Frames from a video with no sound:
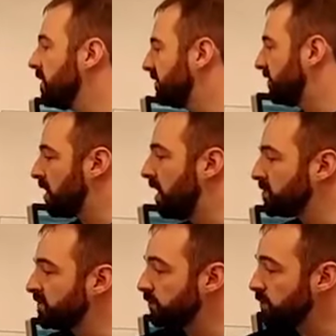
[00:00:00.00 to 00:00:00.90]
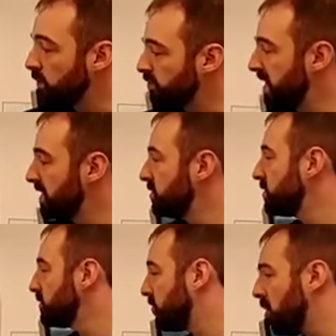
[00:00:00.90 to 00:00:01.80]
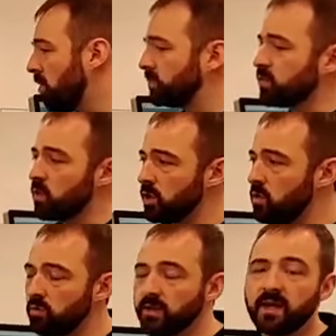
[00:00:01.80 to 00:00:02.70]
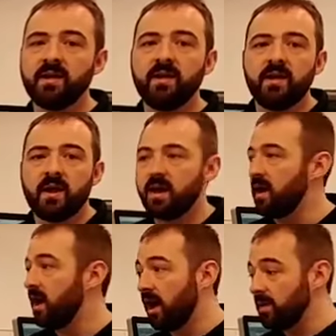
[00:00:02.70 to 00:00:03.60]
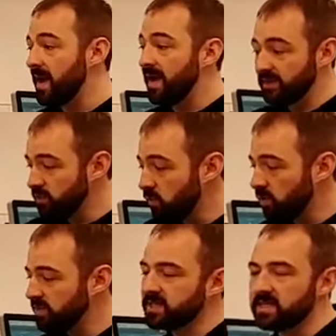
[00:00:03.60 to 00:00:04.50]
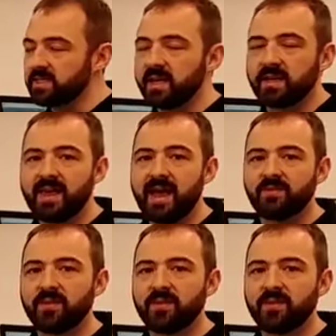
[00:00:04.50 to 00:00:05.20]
We have different options for tool changers, probes, work holding, automatic doors, things like that